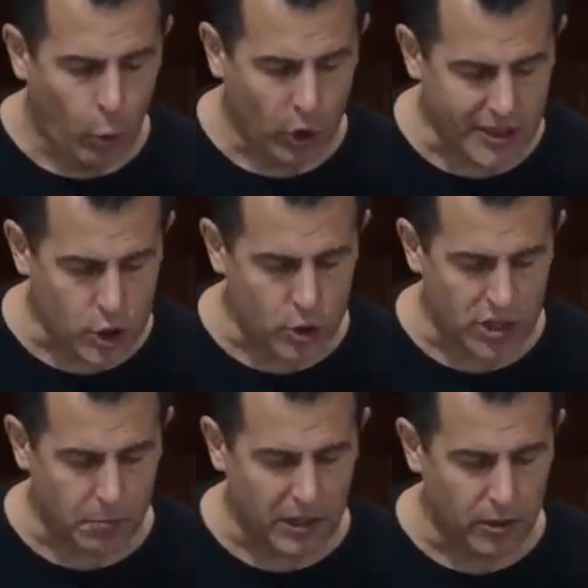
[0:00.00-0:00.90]
Well, let's do
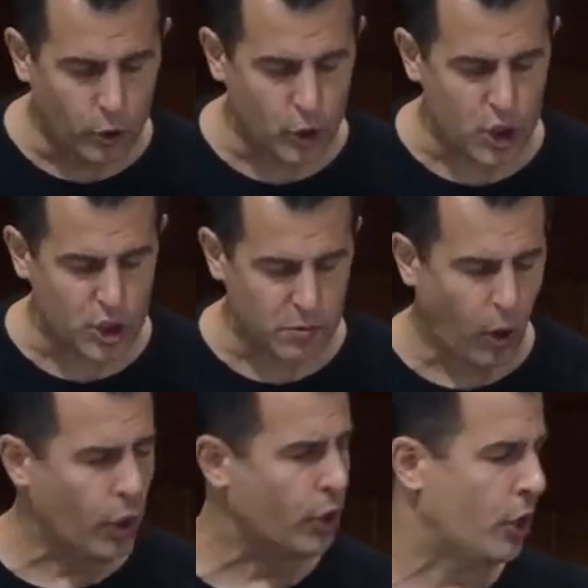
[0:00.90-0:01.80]
something a little
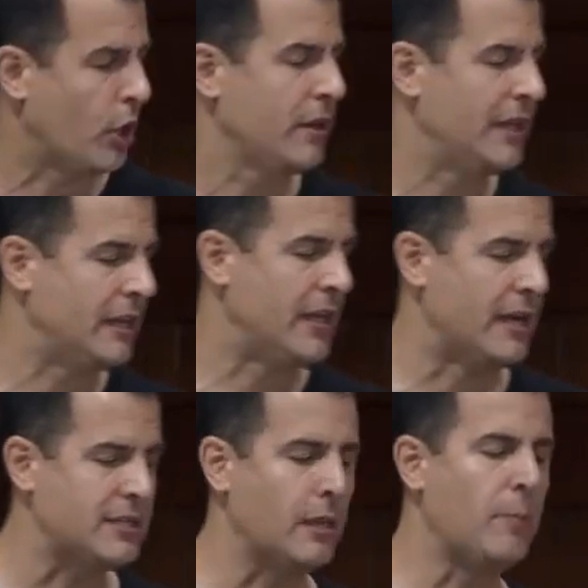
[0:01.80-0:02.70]
smarter than
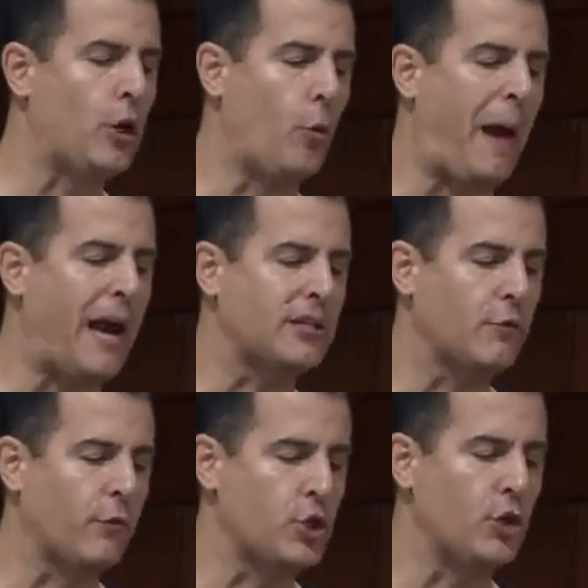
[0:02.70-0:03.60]
this. Let me go back
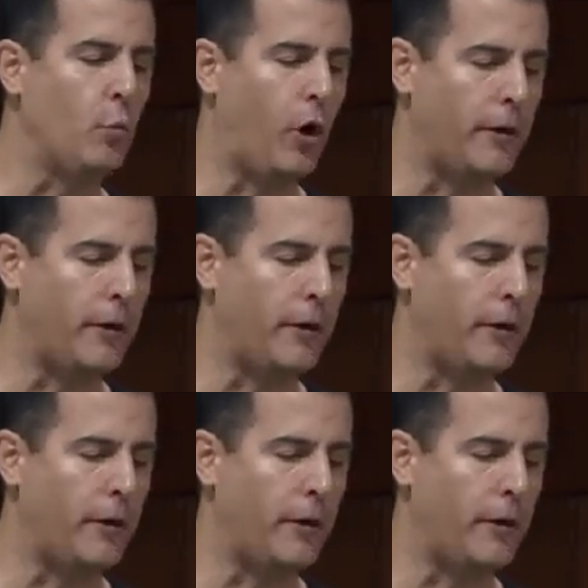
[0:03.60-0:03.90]
to version